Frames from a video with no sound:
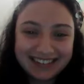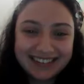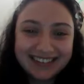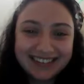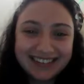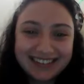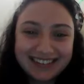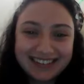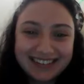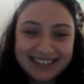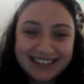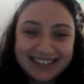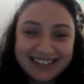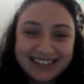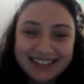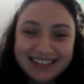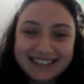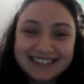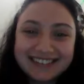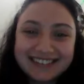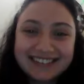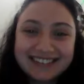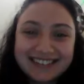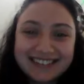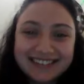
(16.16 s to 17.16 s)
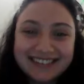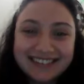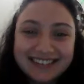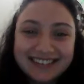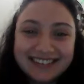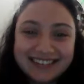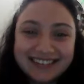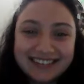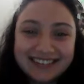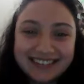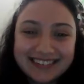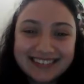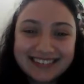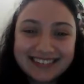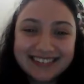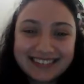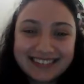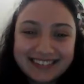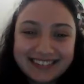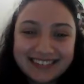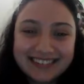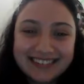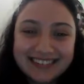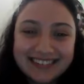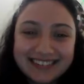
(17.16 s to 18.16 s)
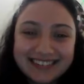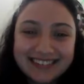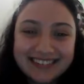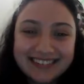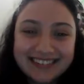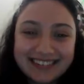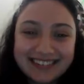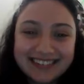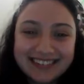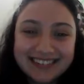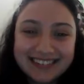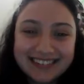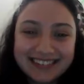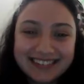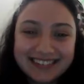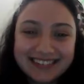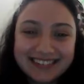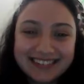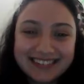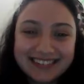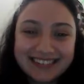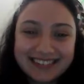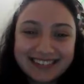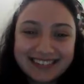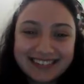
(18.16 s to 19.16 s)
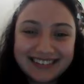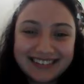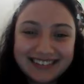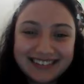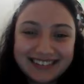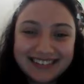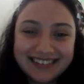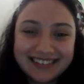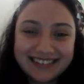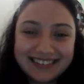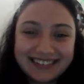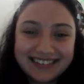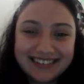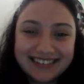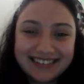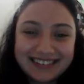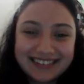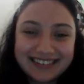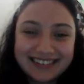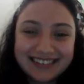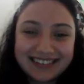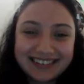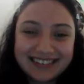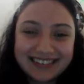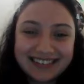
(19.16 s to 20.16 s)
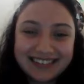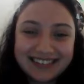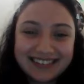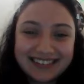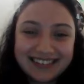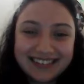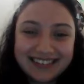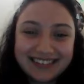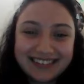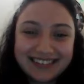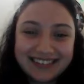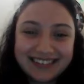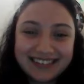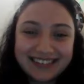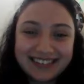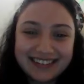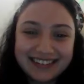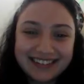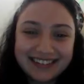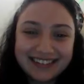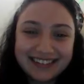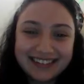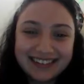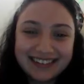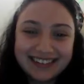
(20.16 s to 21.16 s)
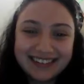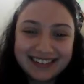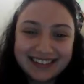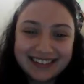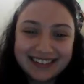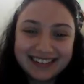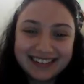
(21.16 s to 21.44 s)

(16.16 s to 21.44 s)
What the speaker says: The person shown says nothing.